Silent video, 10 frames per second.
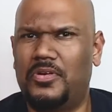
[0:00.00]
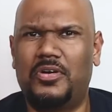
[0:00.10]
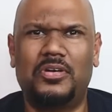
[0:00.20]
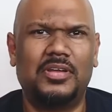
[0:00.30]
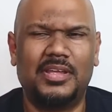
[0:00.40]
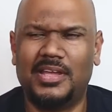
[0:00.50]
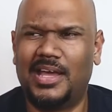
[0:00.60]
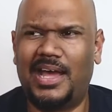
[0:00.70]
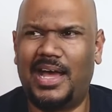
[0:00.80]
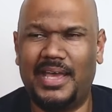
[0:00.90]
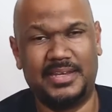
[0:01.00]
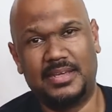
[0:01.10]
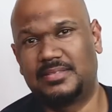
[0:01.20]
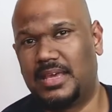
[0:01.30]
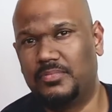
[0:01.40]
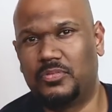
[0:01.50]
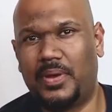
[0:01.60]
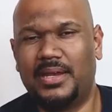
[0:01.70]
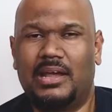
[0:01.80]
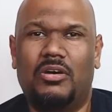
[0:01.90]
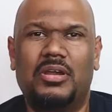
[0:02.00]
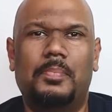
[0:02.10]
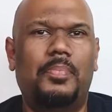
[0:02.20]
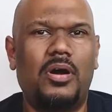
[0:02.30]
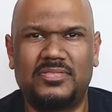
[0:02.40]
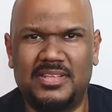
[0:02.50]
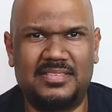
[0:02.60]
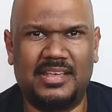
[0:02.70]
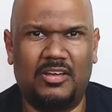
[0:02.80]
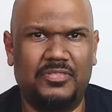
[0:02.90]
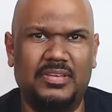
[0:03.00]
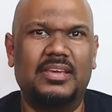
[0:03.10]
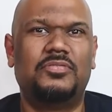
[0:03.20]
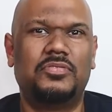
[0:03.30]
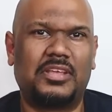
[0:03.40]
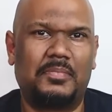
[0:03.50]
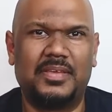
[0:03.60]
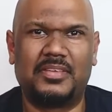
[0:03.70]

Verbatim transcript: more ideas came to mind. Now on the box itself, it gives you some